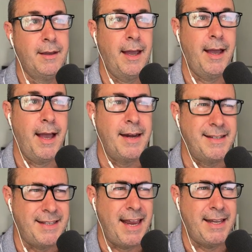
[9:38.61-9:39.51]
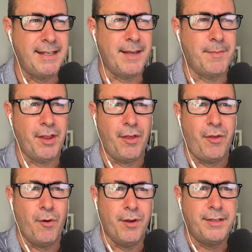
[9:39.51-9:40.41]
understanding some of the
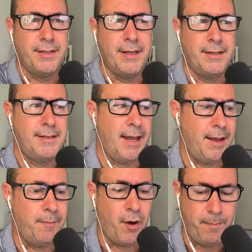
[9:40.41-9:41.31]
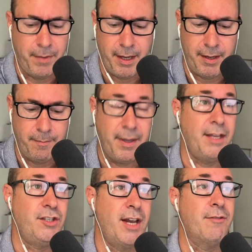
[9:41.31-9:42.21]
thoughts that might be
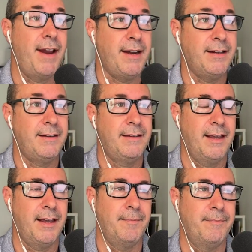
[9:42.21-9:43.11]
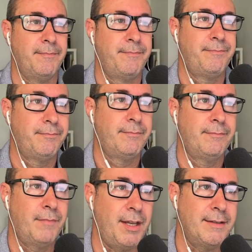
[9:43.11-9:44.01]
being generated,
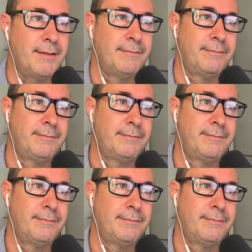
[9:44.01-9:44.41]
please.